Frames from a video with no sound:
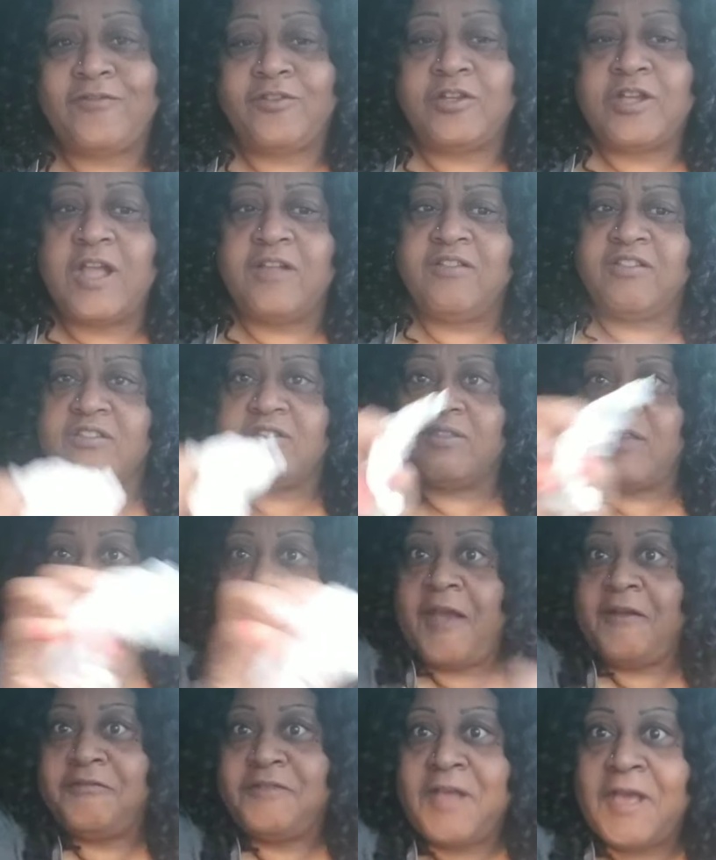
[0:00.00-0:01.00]
today. It's
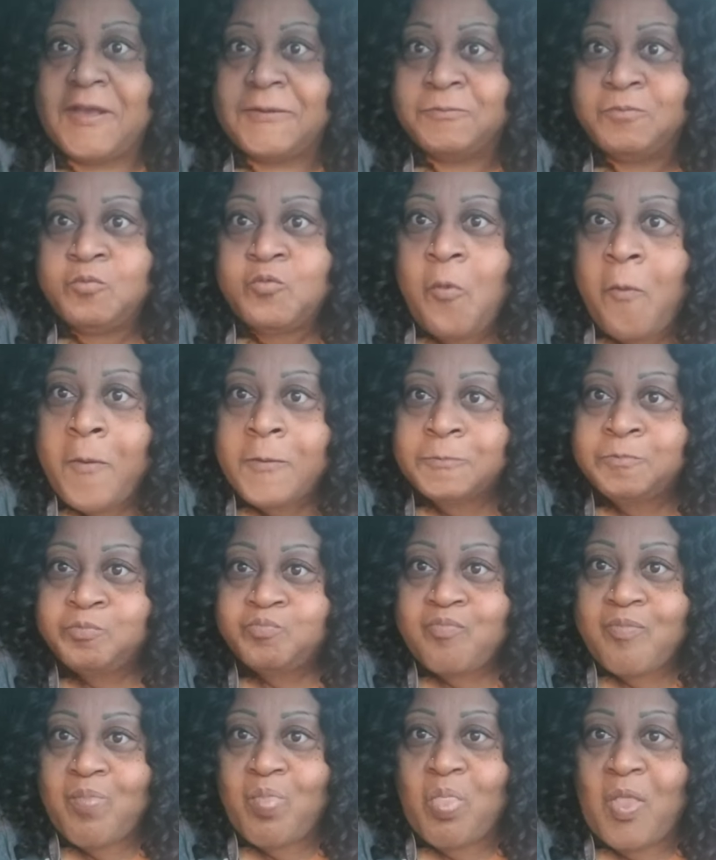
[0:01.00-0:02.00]
Saturday.
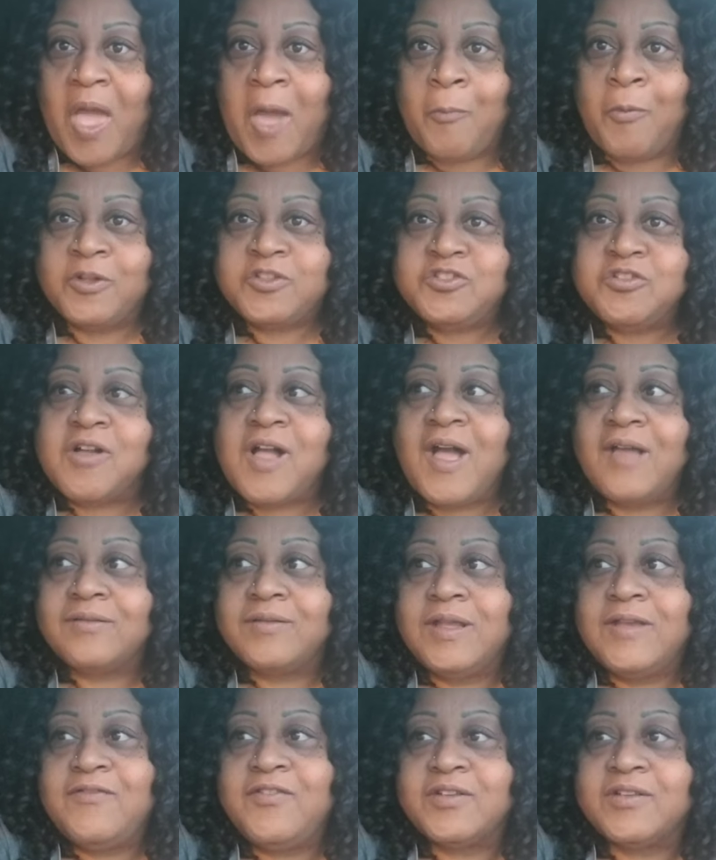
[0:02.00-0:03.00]
I want you guys to
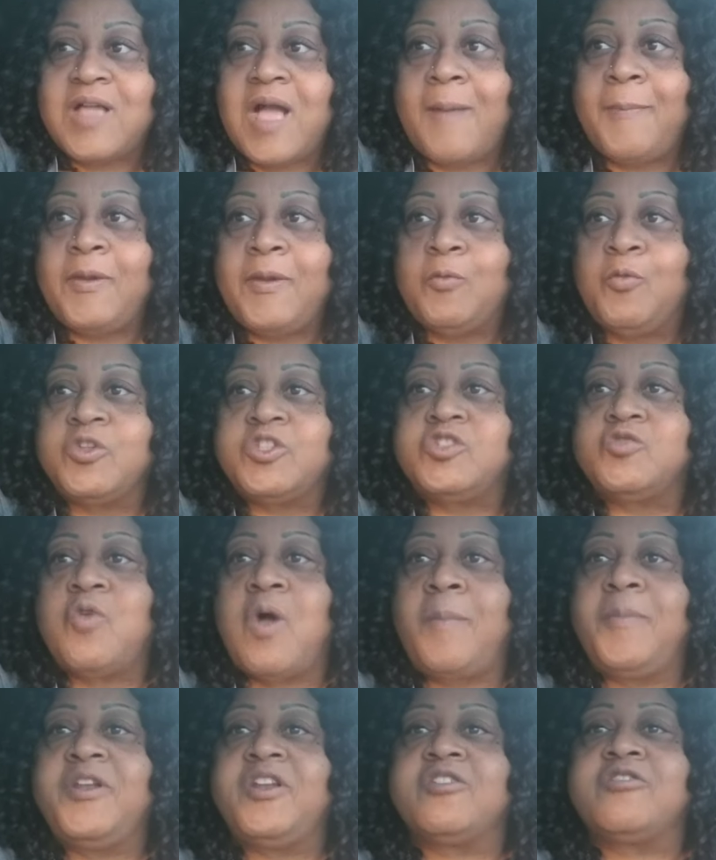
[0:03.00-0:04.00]
leave in the comment what you
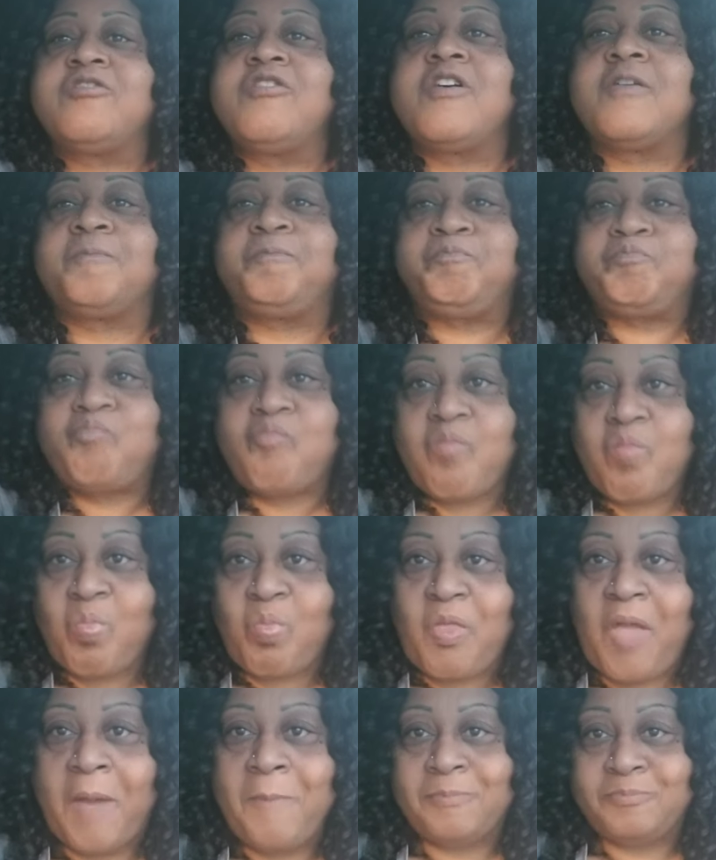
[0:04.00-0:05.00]
want me to cook.
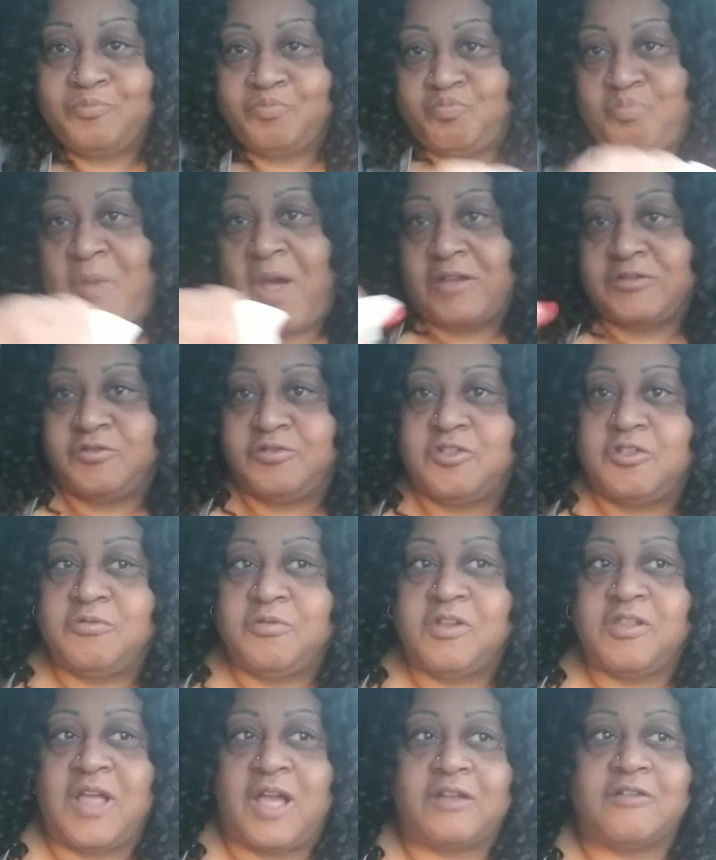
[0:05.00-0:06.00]
My,
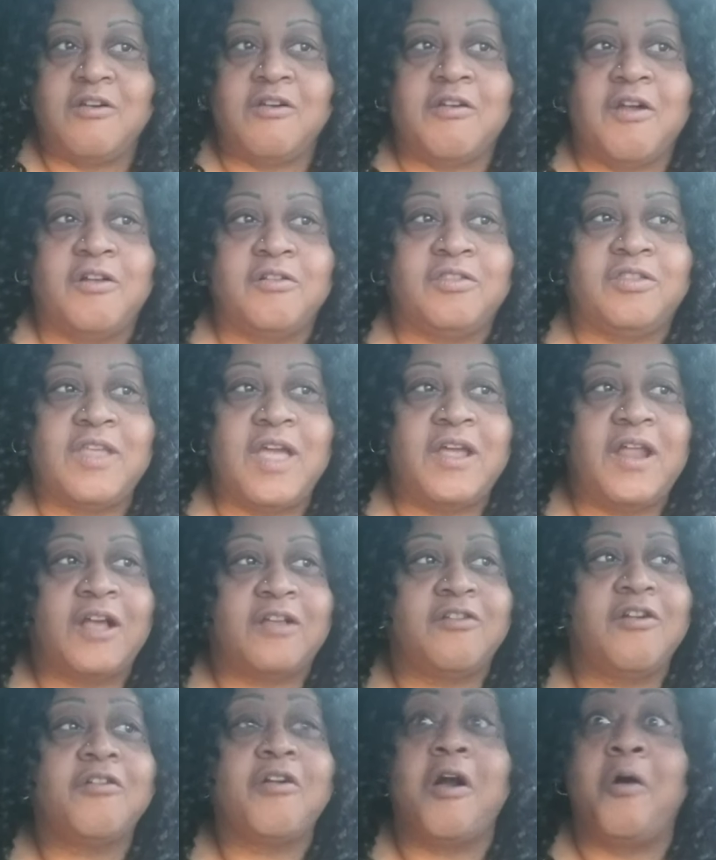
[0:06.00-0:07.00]
I cook on Sunday, I
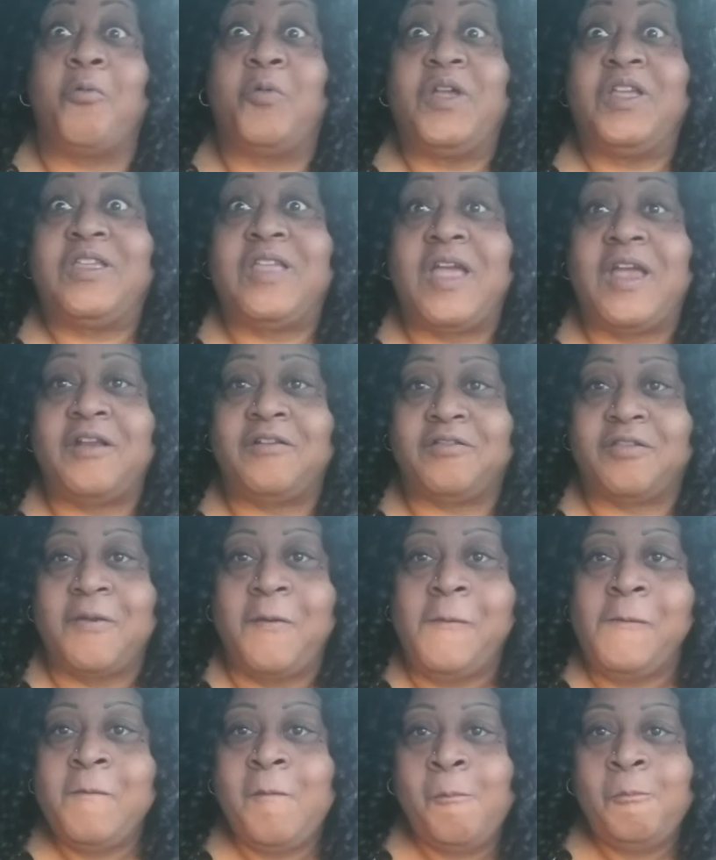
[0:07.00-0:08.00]
cook on weekends.
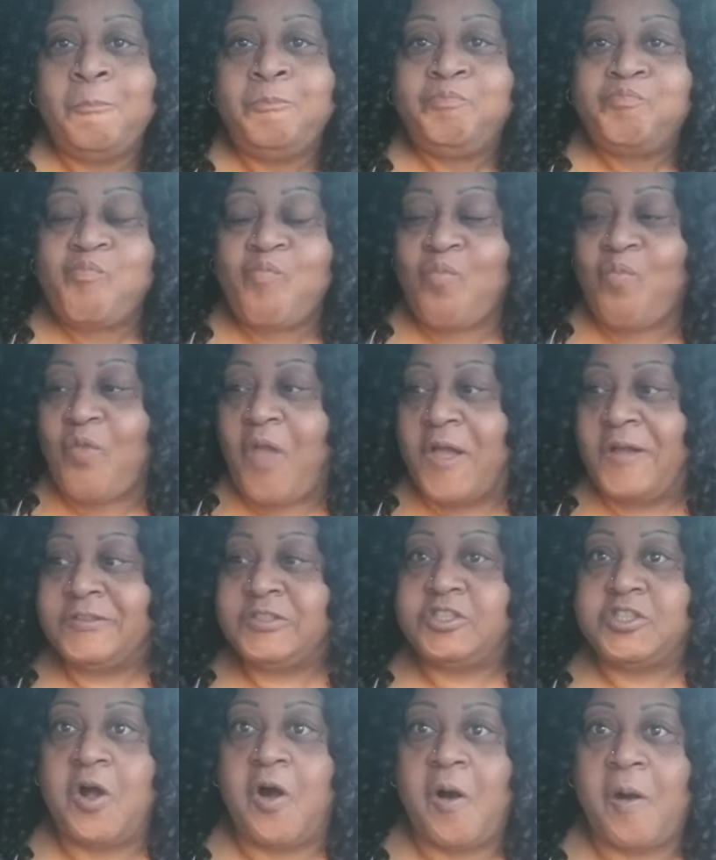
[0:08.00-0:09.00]

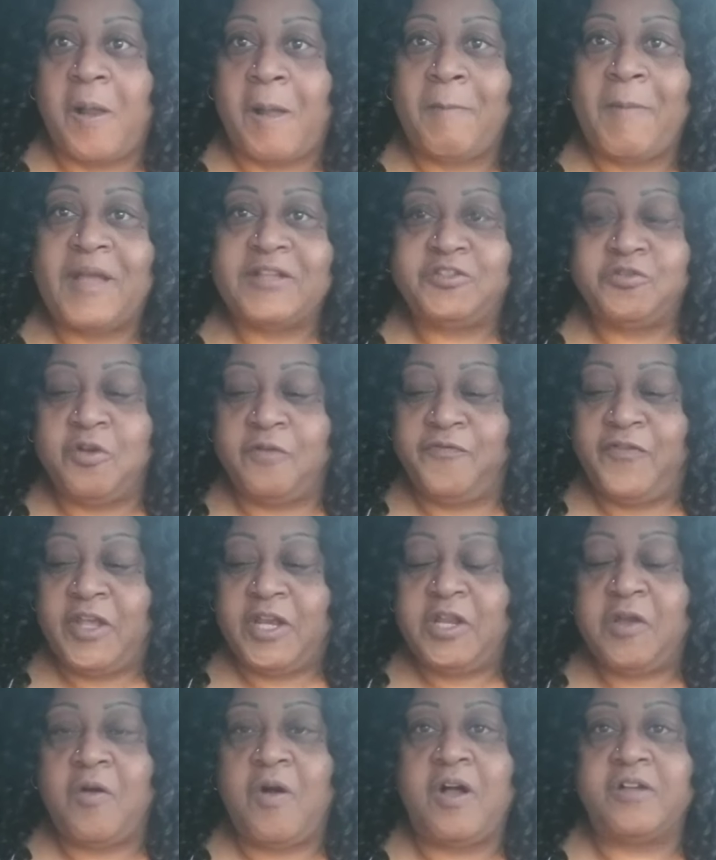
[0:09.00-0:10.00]
so I might do a
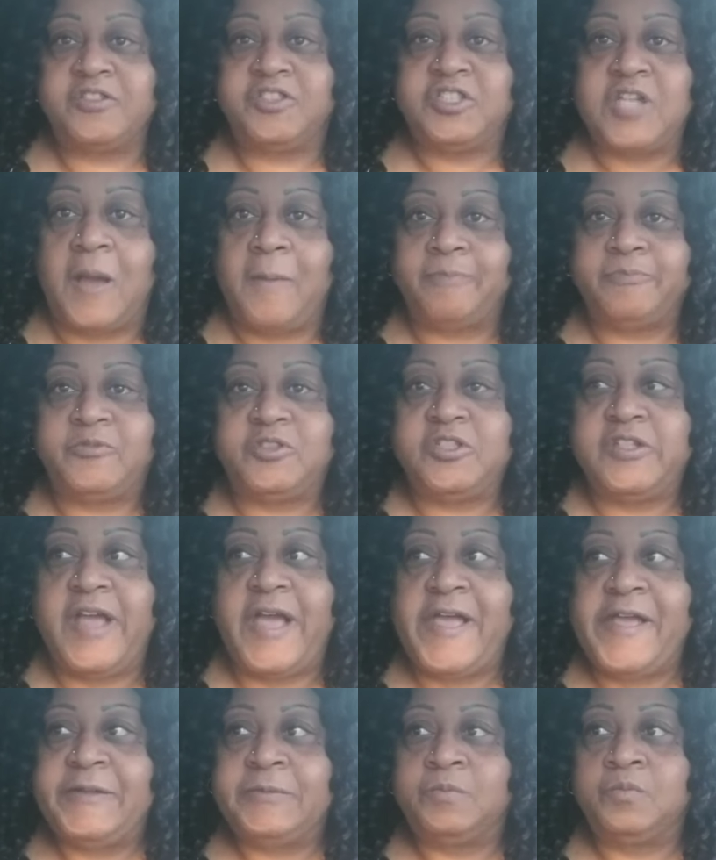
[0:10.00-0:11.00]
video on something
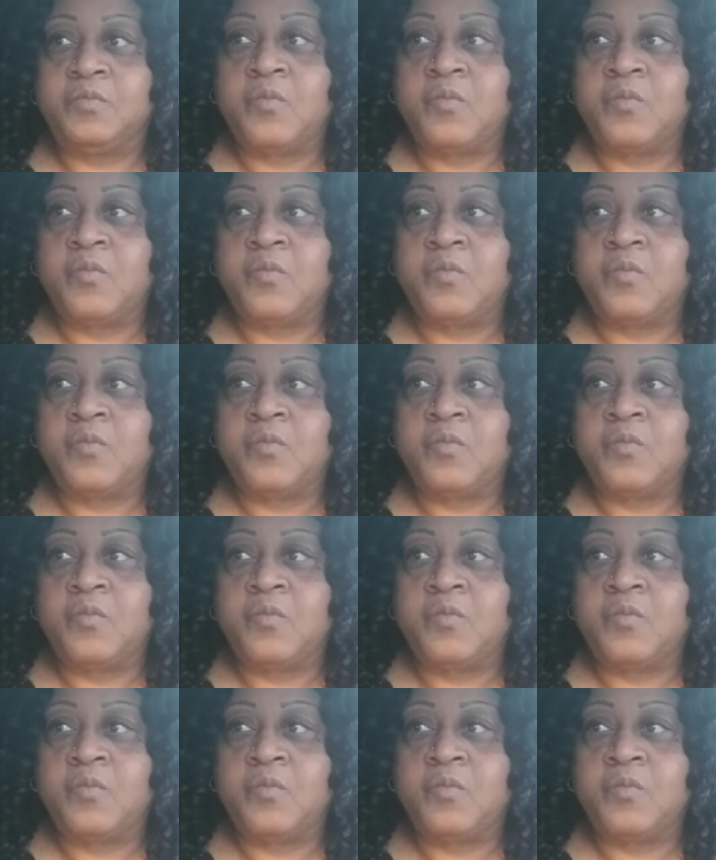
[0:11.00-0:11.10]
today.